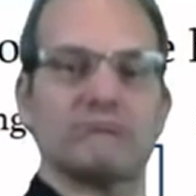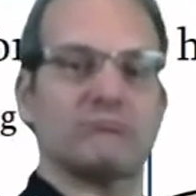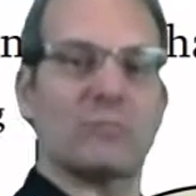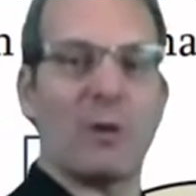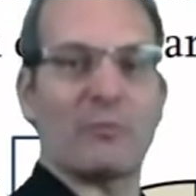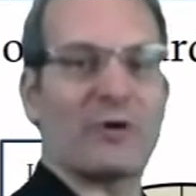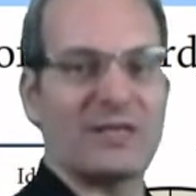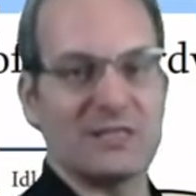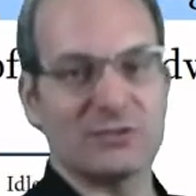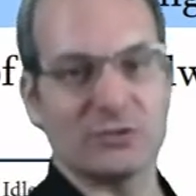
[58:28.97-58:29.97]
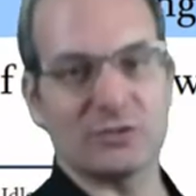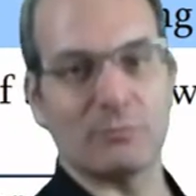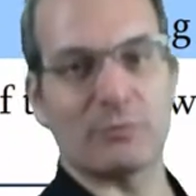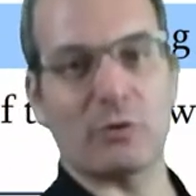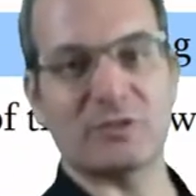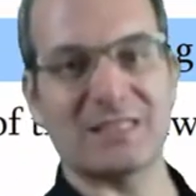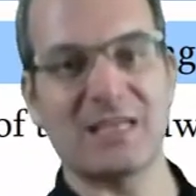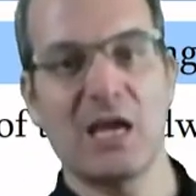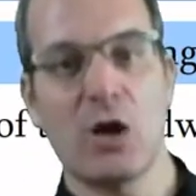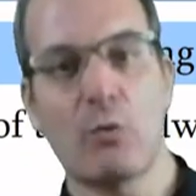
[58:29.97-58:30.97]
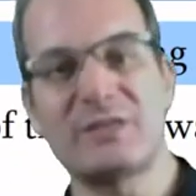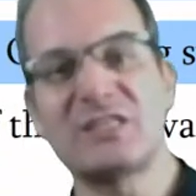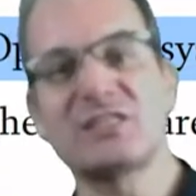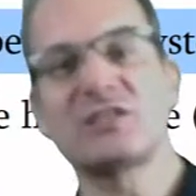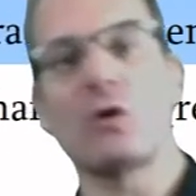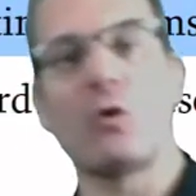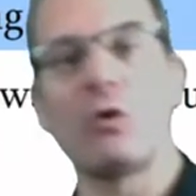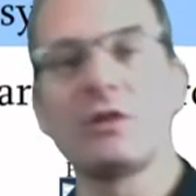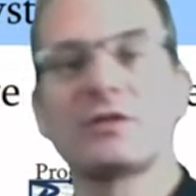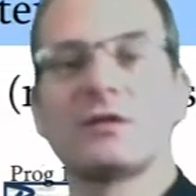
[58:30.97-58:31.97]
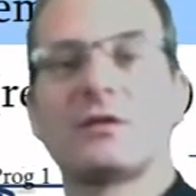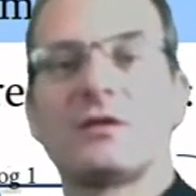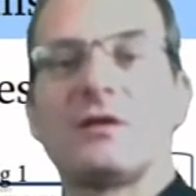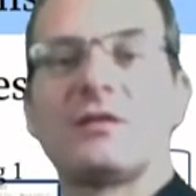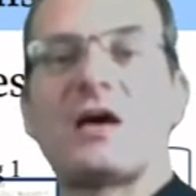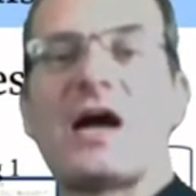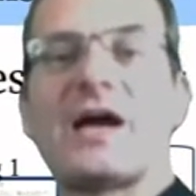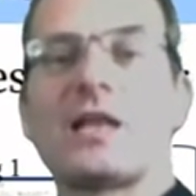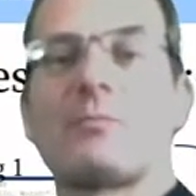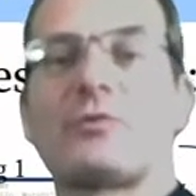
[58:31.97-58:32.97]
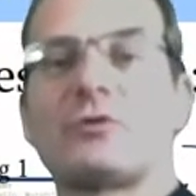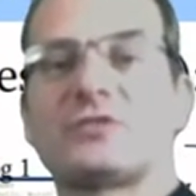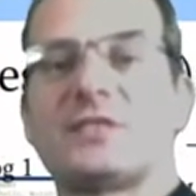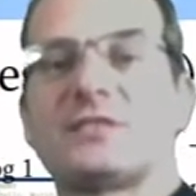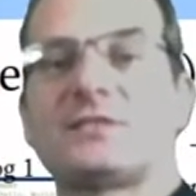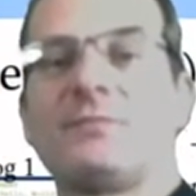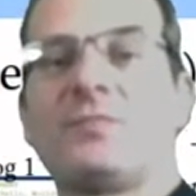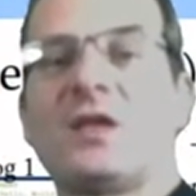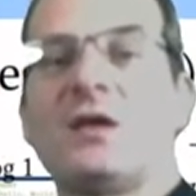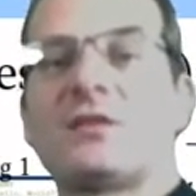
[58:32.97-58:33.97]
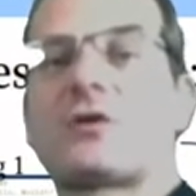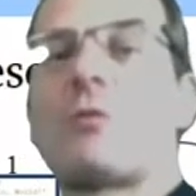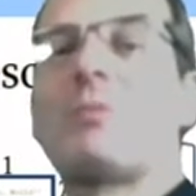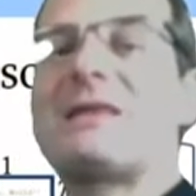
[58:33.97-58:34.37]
operating system process, which is called the idle process. The complete